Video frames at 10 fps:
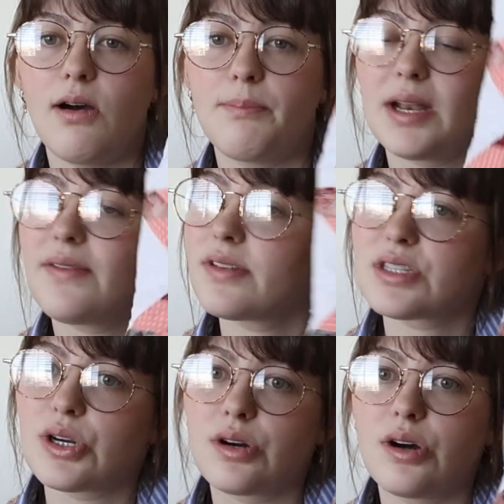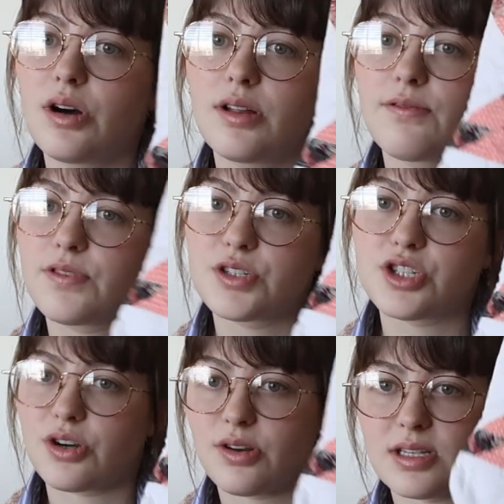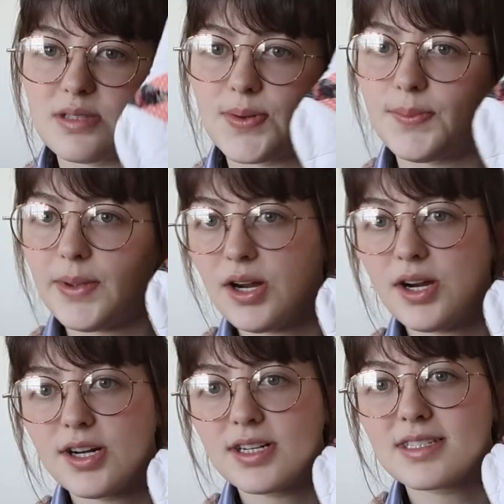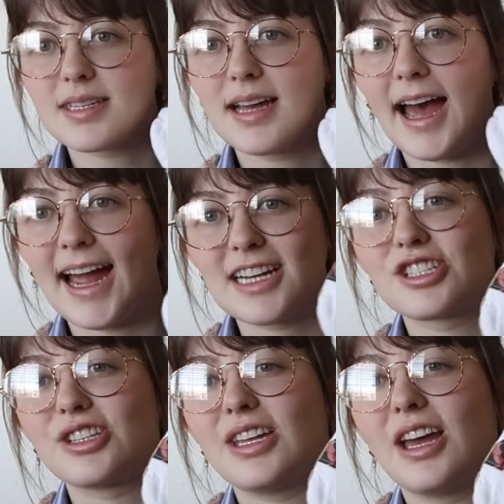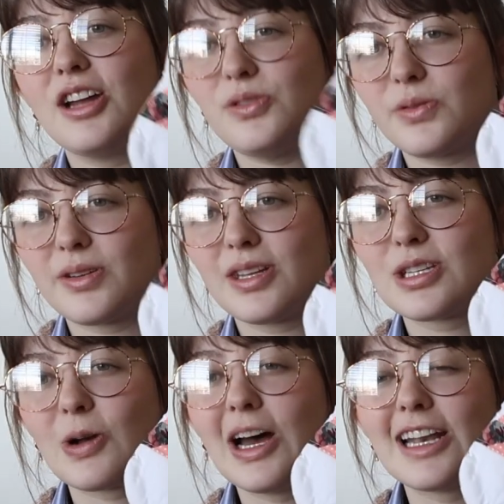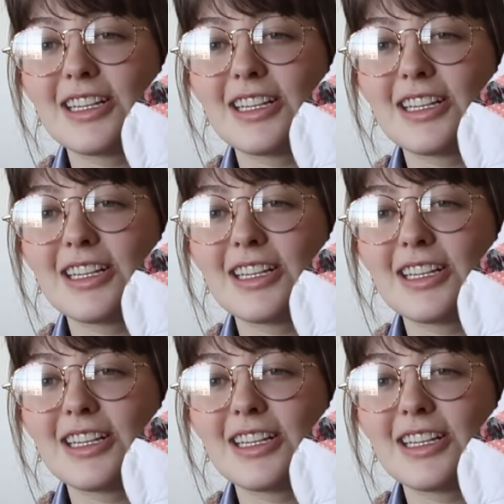But if it's a girl, for sure this would be hers. I actually adore this one.